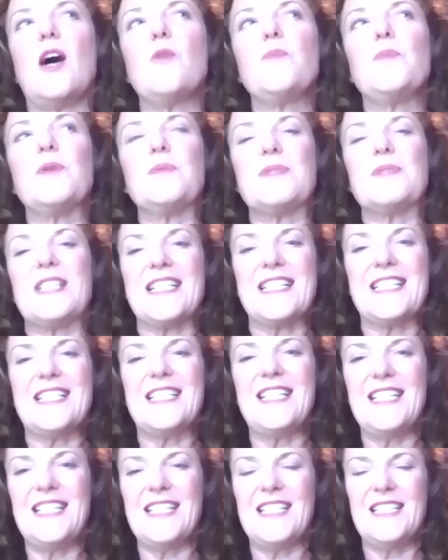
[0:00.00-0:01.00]

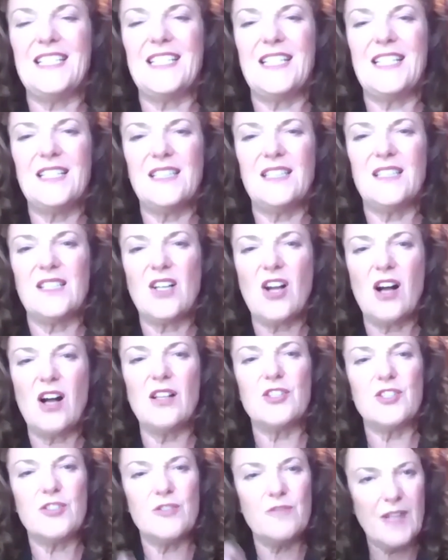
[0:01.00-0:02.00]
succeed in the
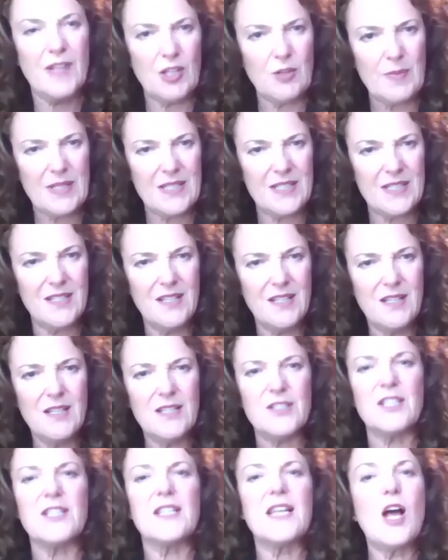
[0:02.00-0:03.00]
college environment,
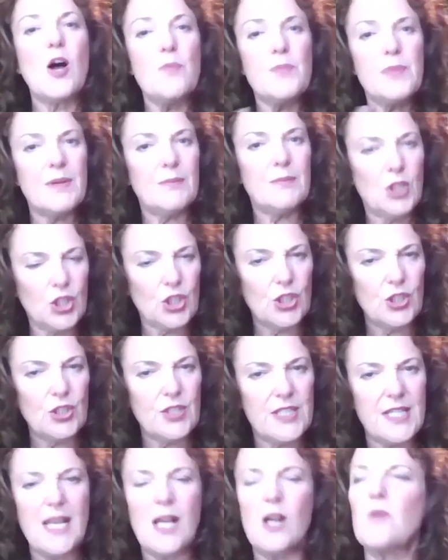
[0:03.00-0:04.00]
to help them
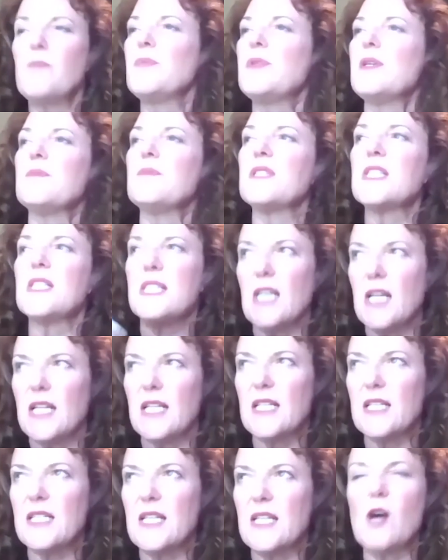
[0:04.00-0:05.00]
learn, to help them
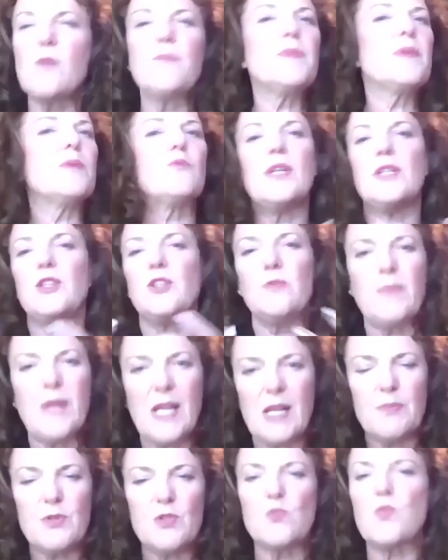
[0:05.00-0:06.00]
study, to help them write their
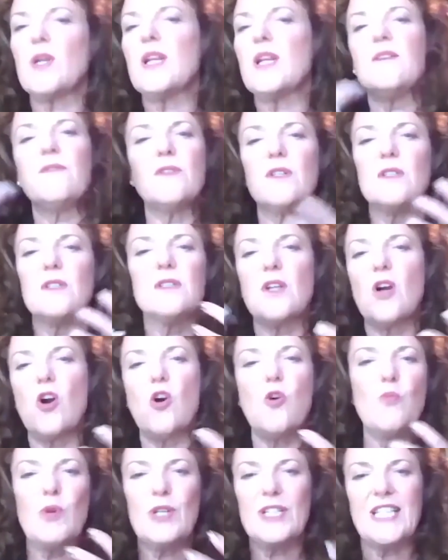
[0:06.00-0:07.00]
papers, whatever
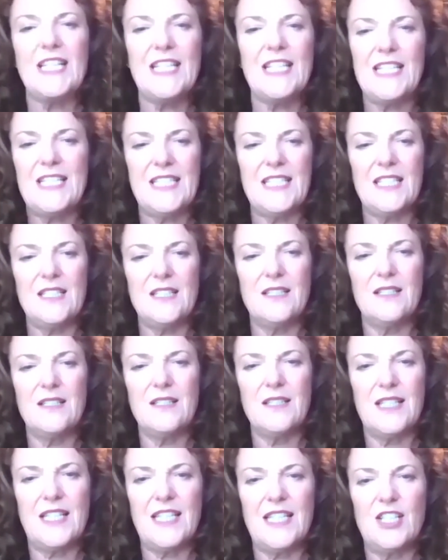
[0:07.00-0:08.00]
homework they
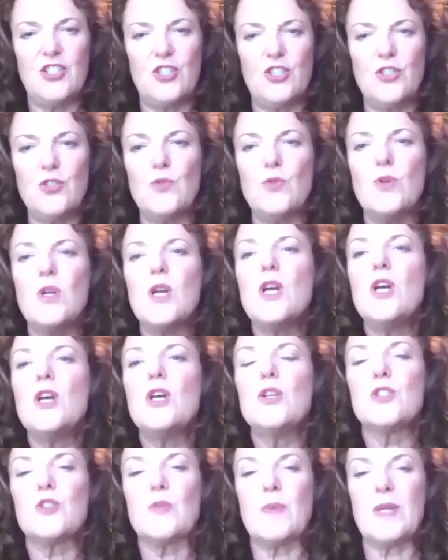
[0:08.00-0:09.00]
need to do.
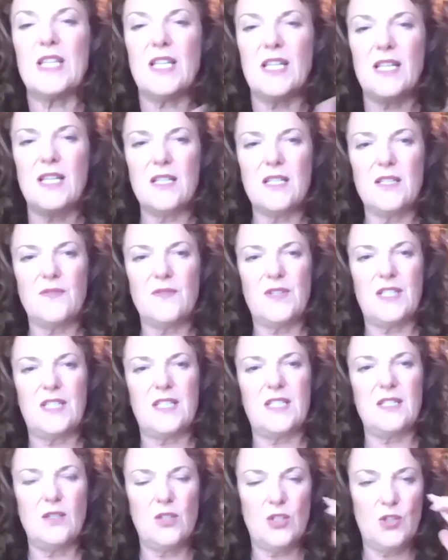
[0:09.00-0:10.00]
So by the end of
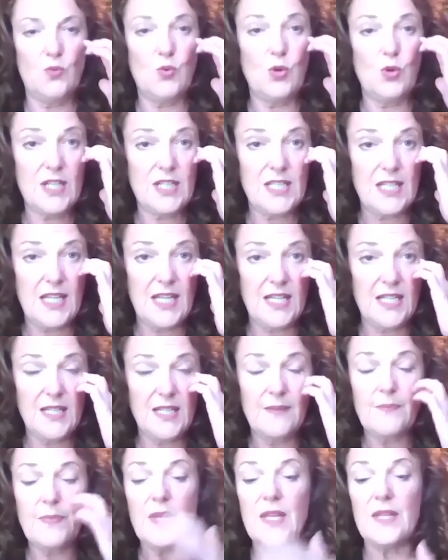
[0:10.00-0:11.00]
the workday,
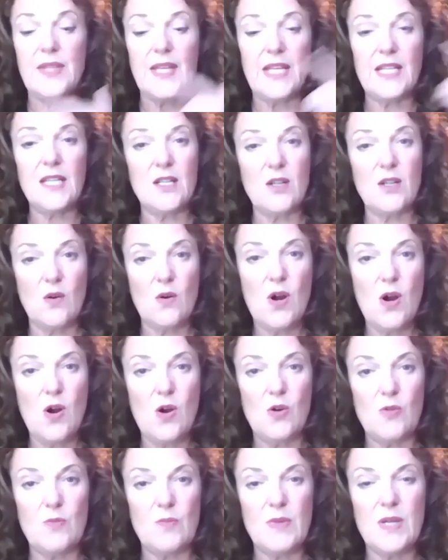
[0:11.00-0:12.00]
they can go
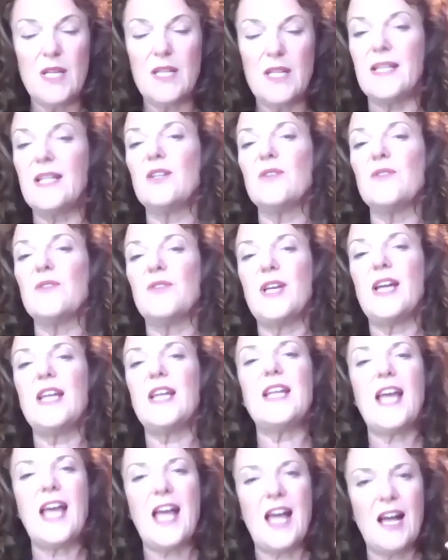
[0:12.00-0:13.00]
home. They don't then
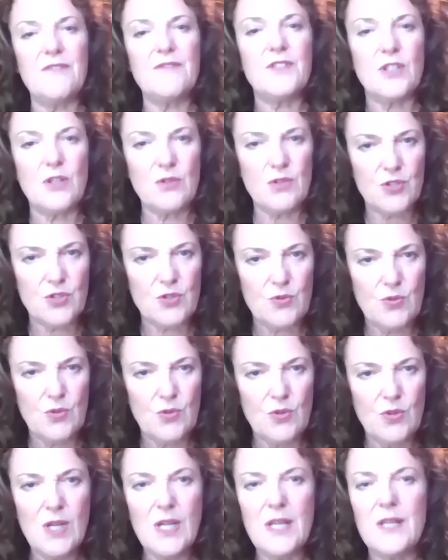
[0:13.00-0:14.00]
have to go to
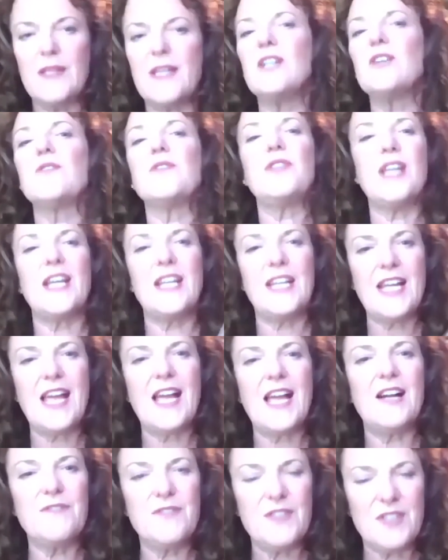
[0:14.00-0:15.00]
school. They don't then
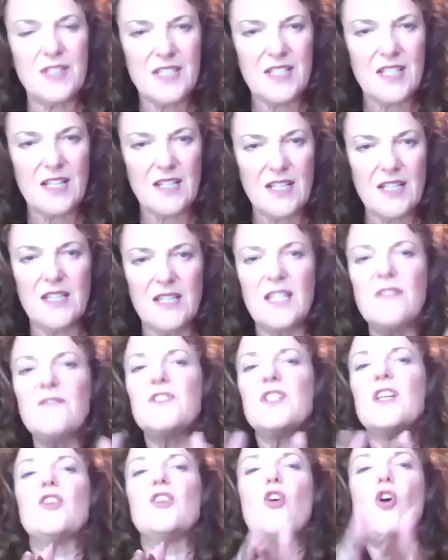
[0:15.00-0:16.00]
have to study. They've
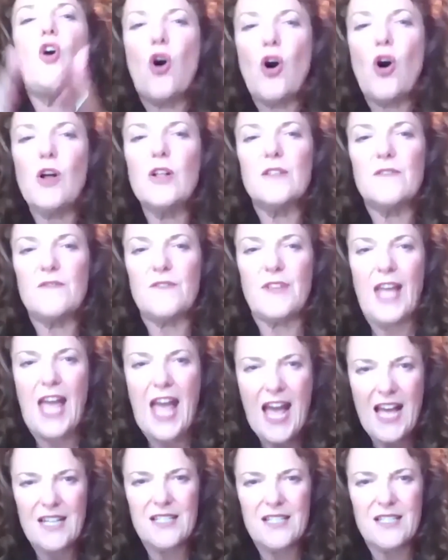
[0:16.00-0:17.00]
done all of
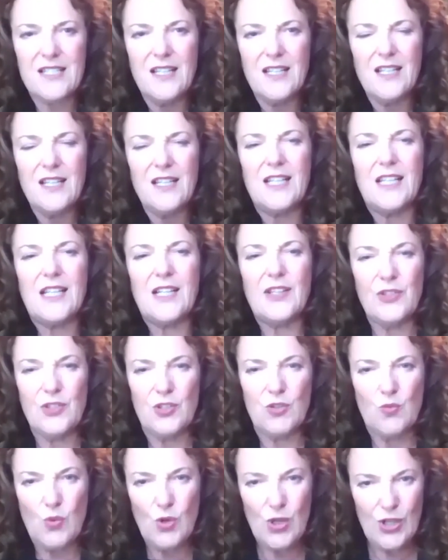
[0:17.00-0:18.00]
that in
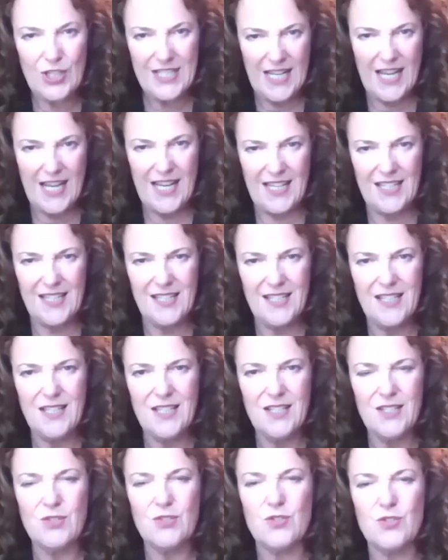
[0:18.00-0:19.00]
their workday.
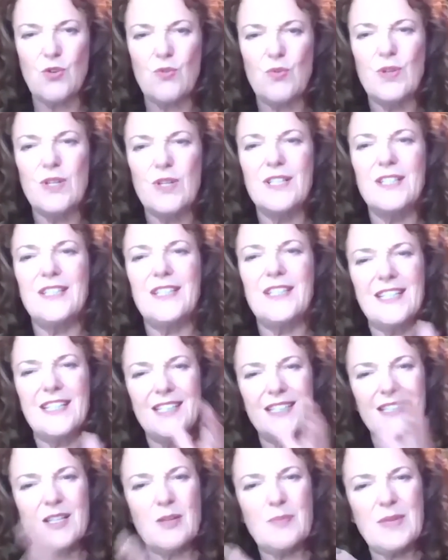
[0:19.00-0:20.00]
So they
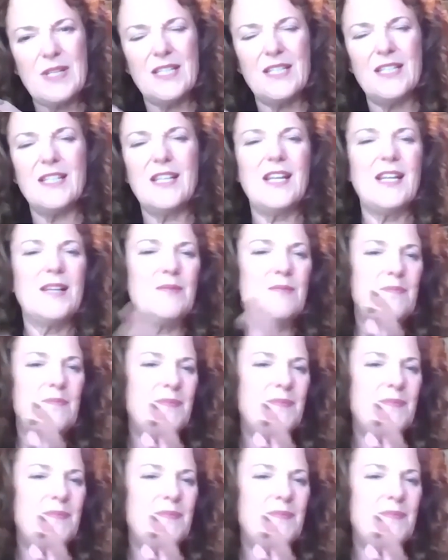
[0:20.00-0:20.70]
can come in and